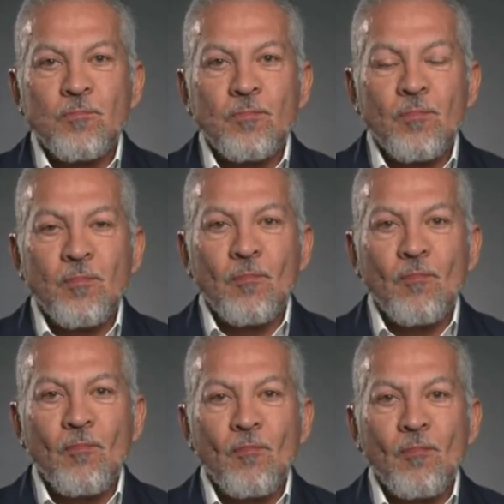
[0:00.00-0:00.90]

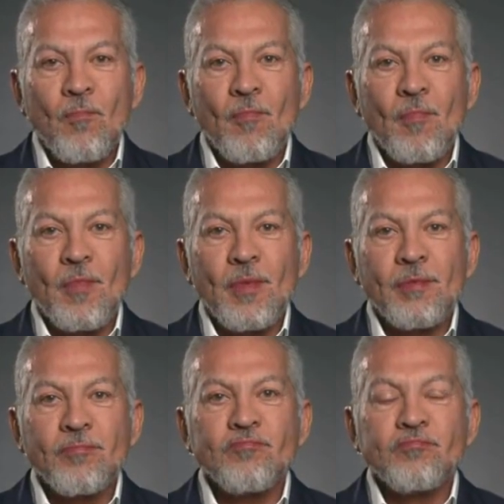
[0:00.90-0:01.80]

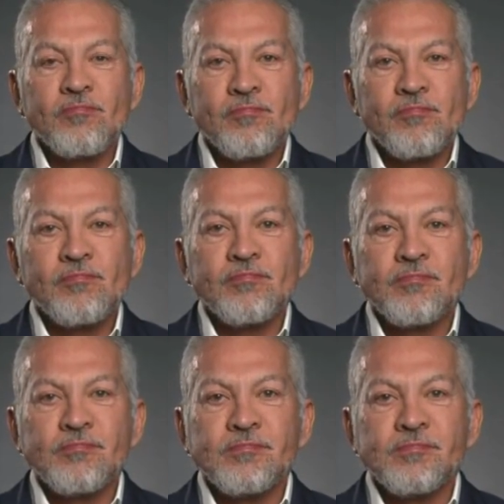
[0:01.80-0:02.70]

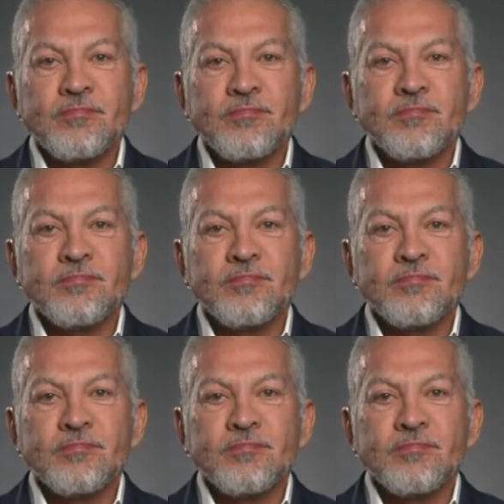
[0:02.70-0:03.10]
No words are spoken by the person on screen.